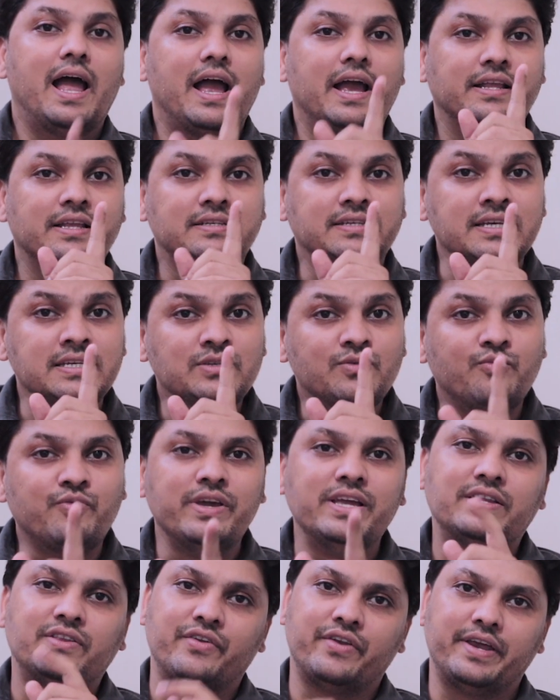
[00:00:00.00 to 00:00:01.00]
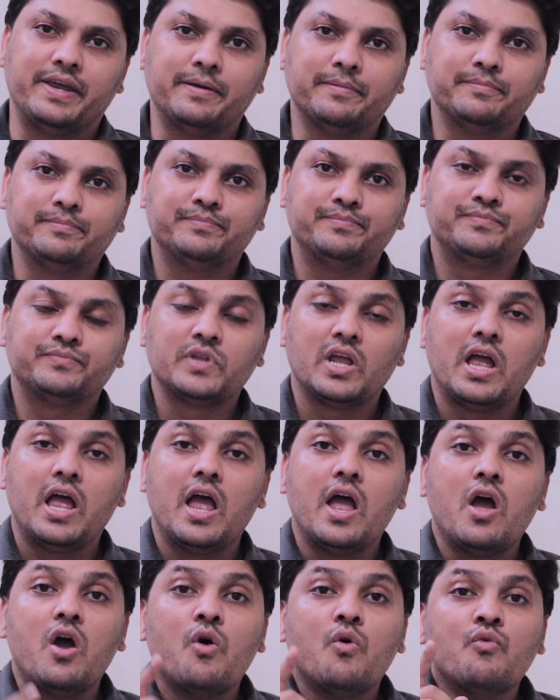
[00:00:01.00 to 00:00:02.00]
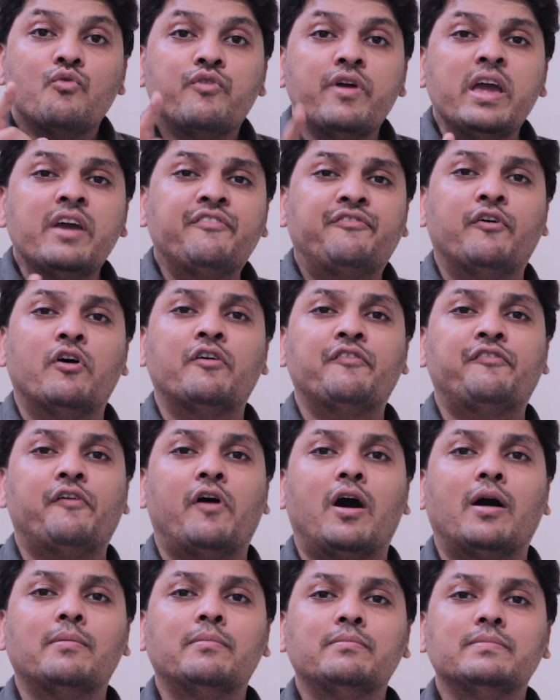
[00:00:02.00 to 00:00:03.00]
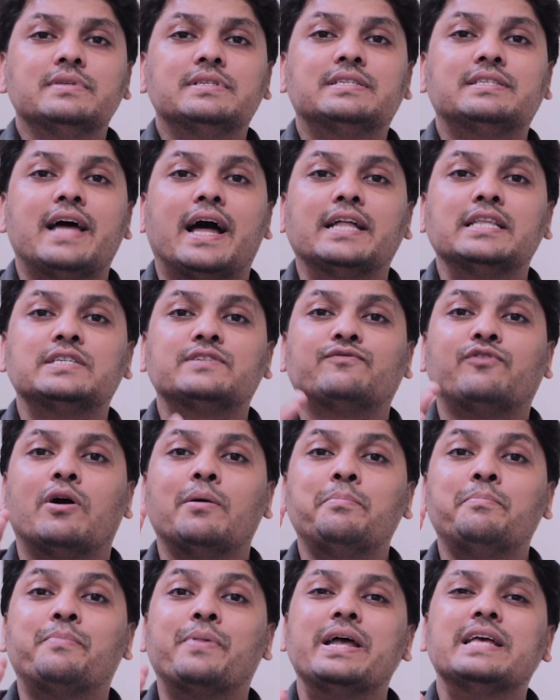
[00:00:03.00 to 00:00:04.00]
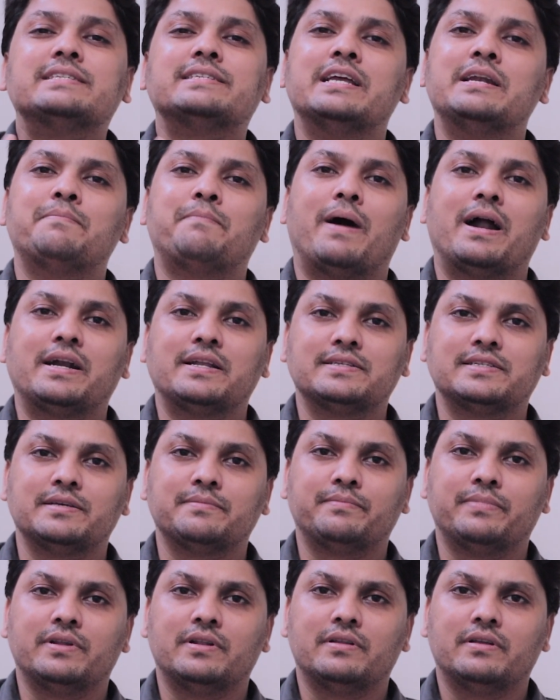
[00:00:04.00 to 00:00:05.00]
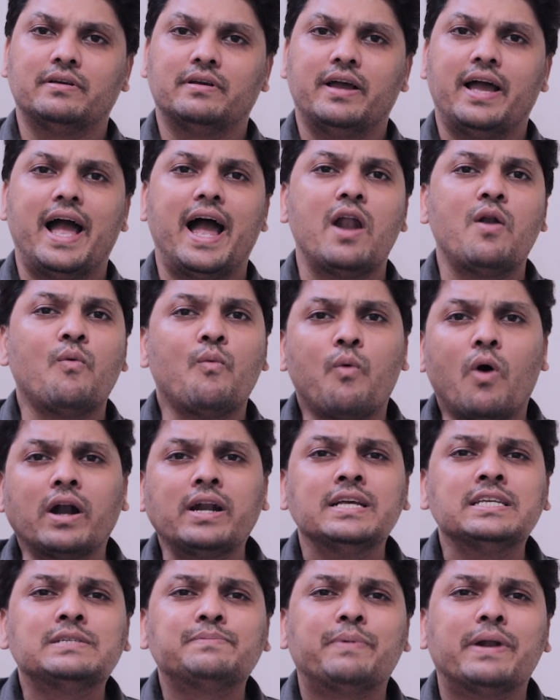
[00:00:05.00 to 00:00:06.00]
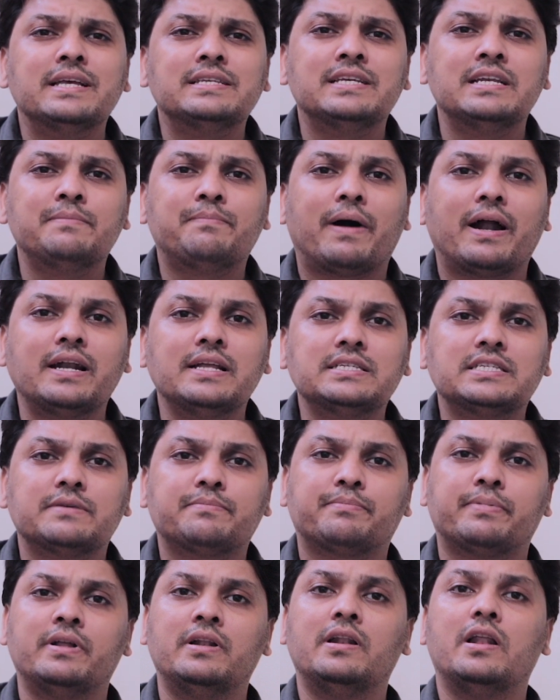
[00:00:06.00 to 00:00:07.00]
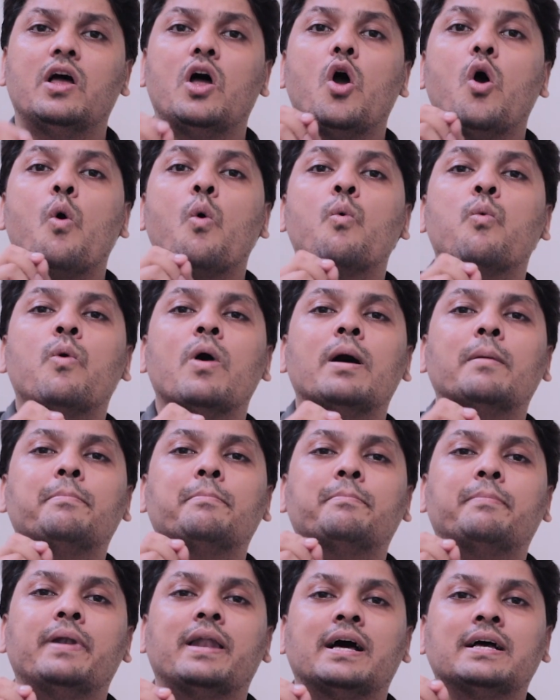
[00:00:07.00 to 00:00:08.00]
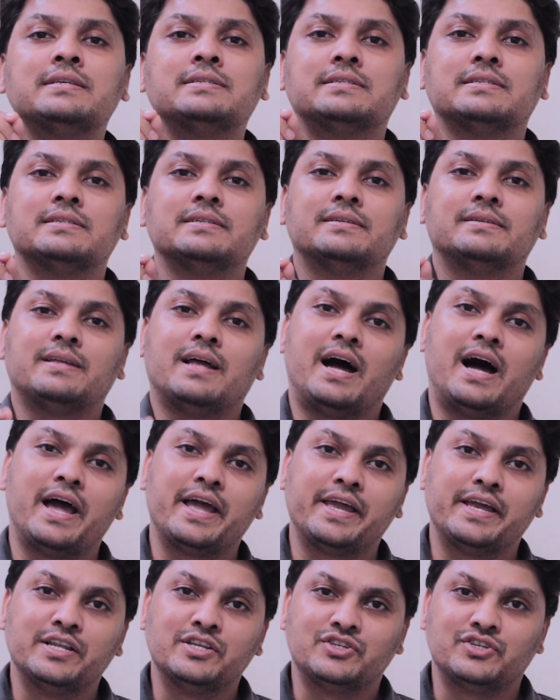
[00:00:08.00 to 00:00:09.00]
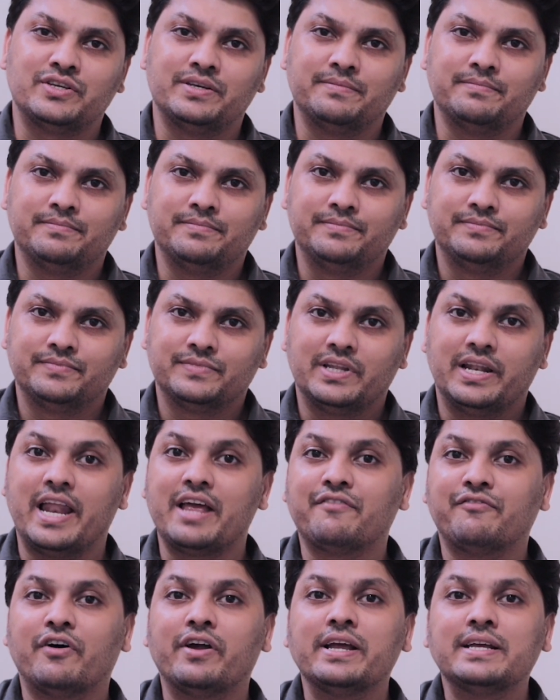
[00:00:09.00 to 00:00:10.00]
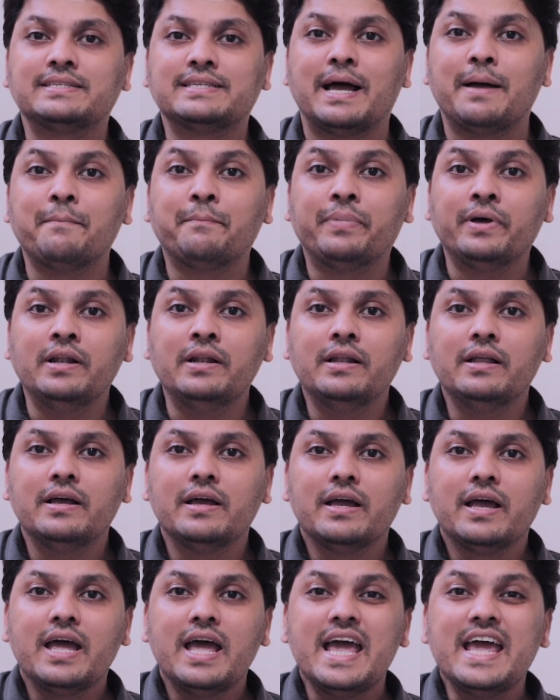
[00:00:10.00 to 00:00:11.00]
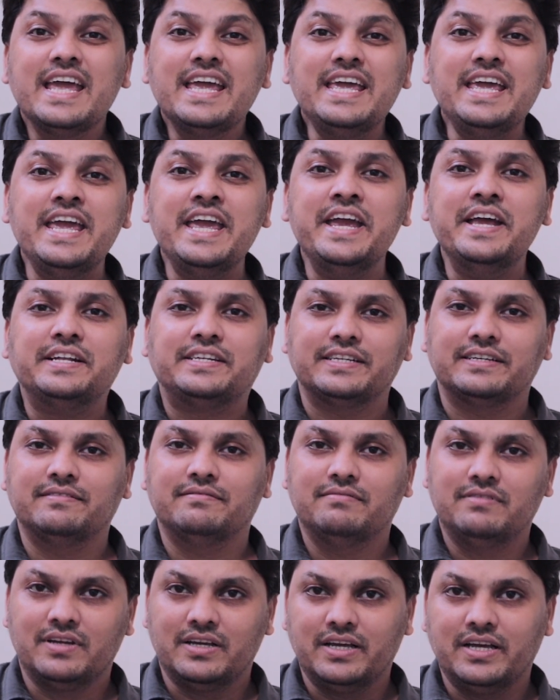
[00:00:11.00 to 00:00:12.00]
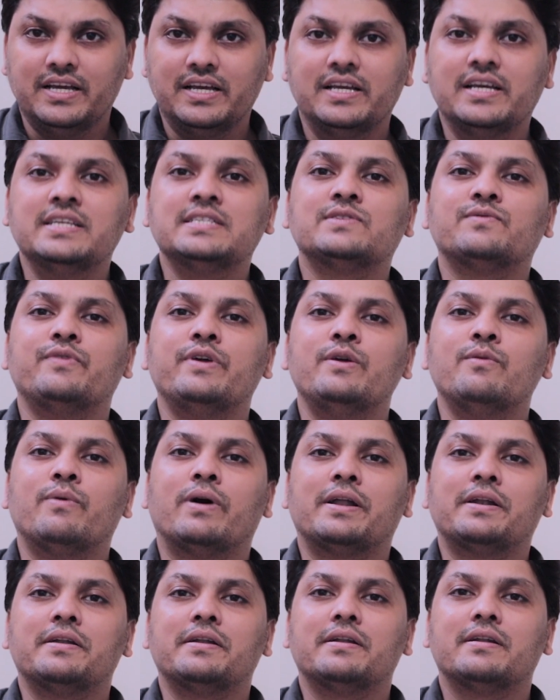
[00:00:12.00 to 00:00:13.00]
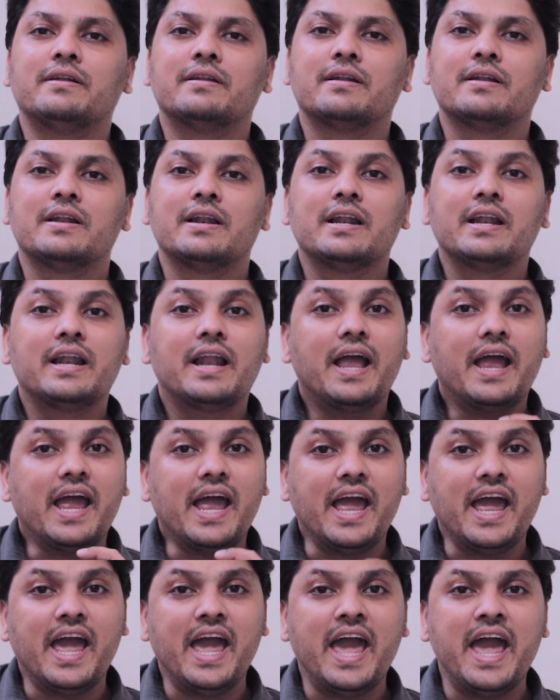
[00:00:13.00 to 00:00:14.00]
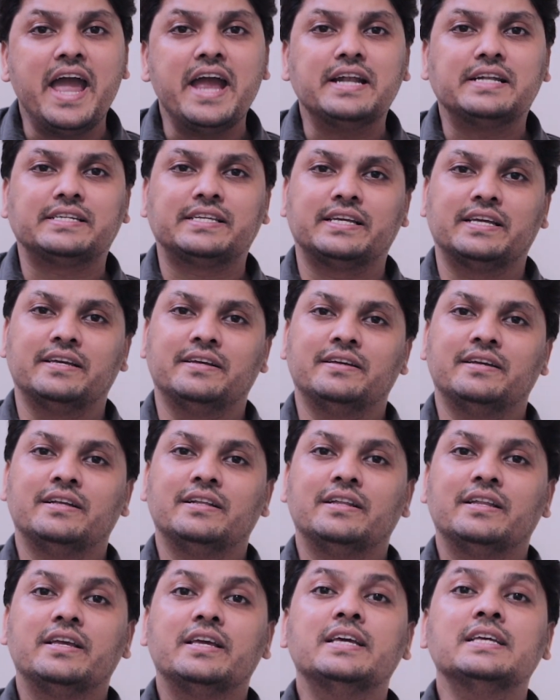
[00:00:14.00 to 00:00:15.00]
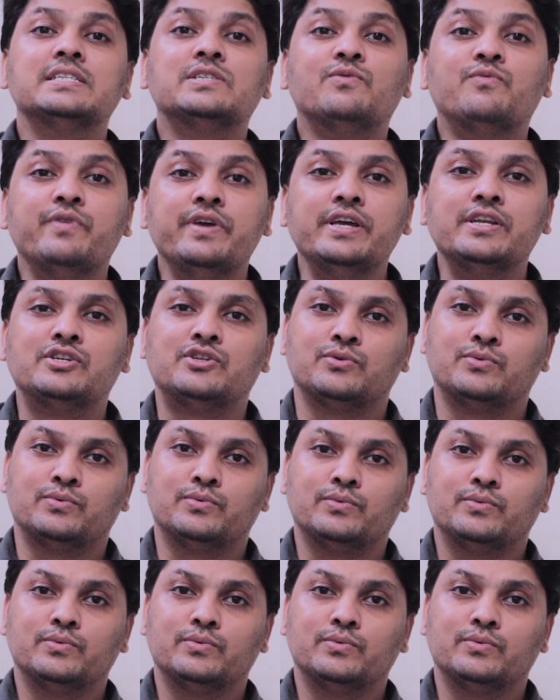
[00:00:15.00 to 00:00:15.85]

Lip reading: This is V3. V4 form stands for present participle. And what is present participle? Verb plus ing. Like for example, eat is V1. Ate is V2.